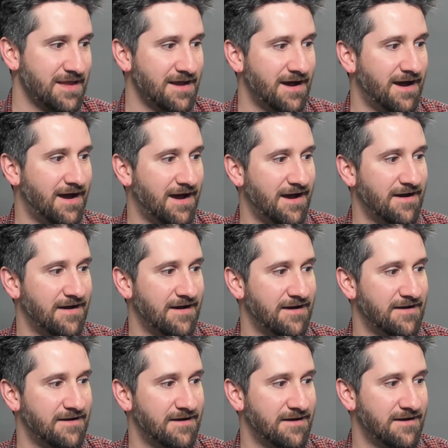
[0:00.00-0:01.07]

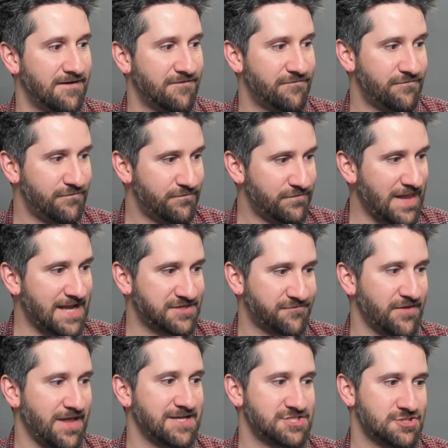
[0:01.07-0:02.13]
Uh, Flash
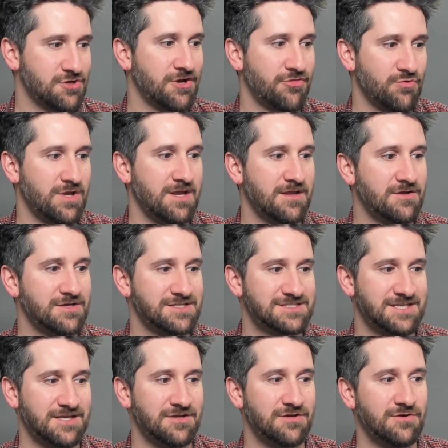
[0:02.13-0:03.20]
Fletch 33, good to
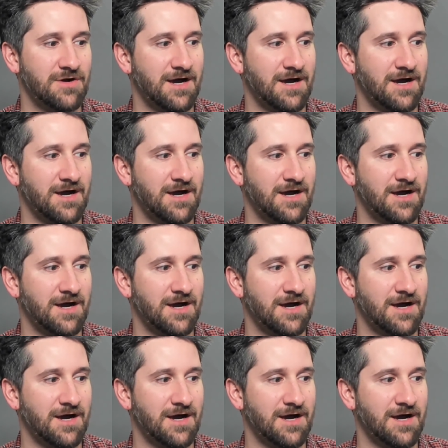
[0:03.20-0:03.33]
see you.